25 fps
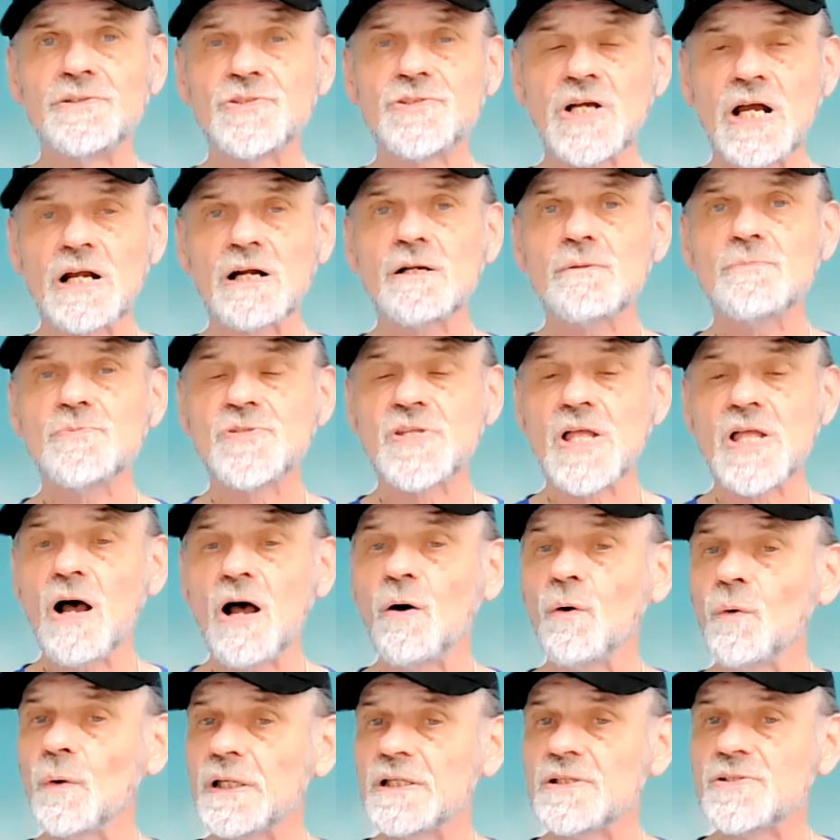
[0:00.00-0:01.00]
And Jarab's
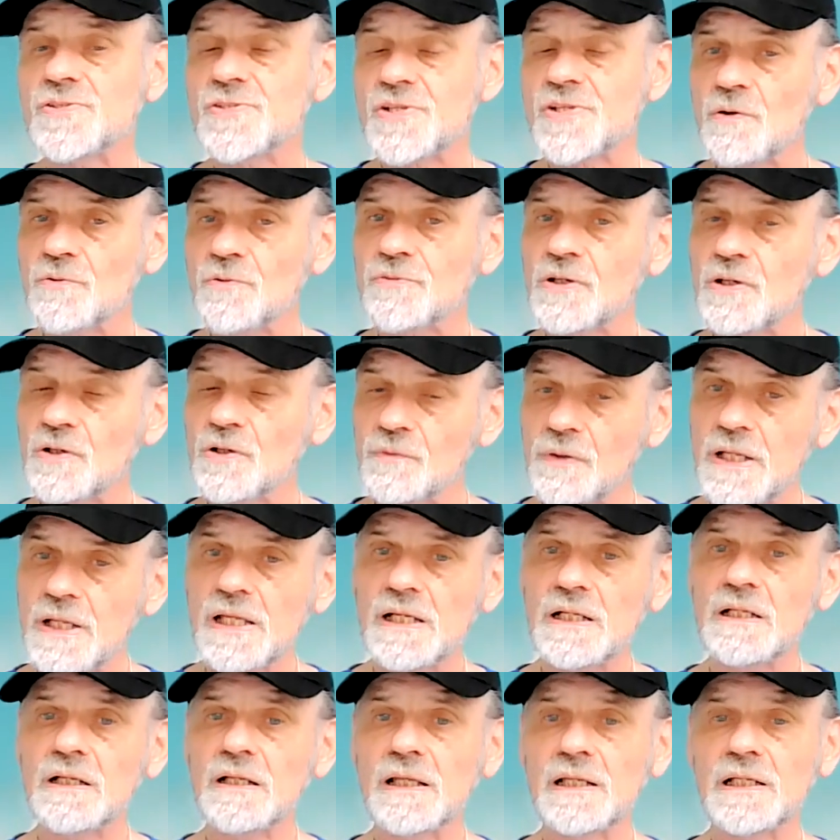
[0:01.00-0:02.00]
now in South
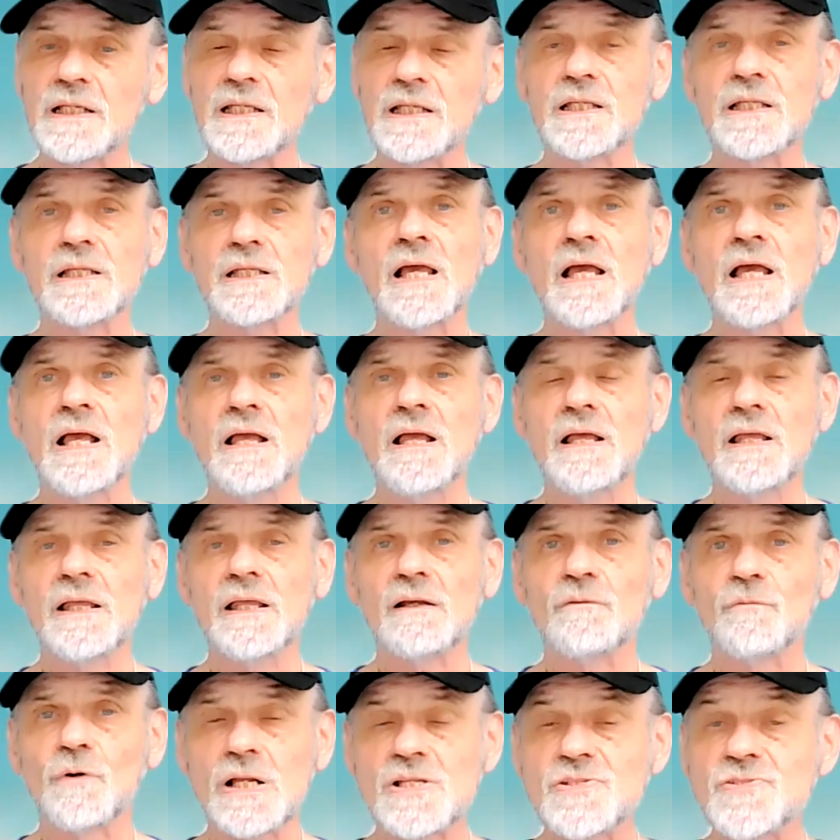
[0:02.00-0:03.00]
Korea and he
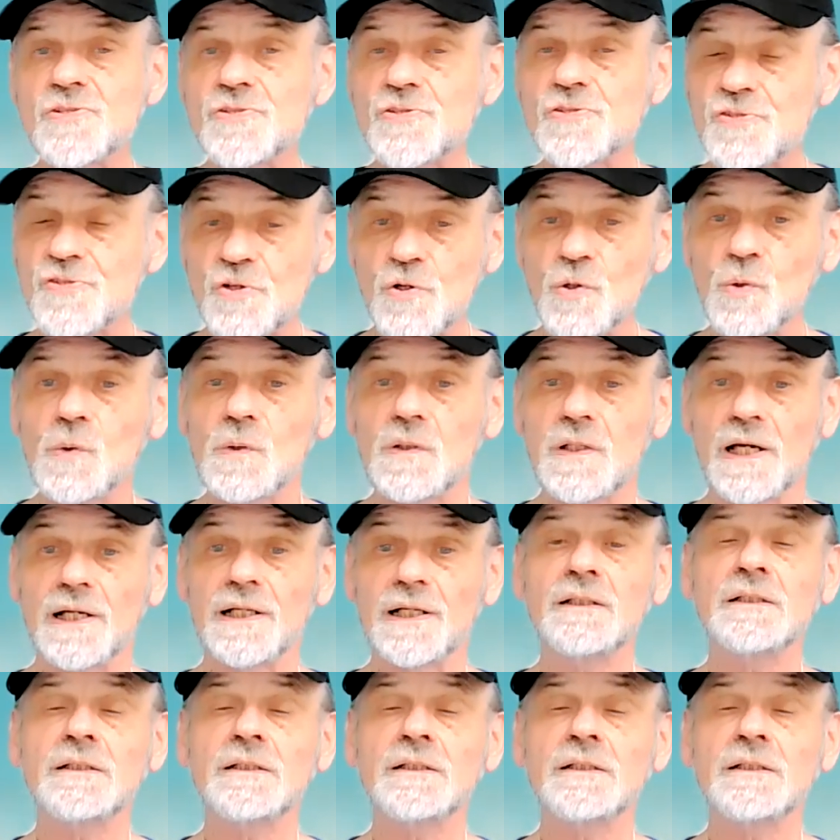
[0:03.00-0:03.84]
runs a school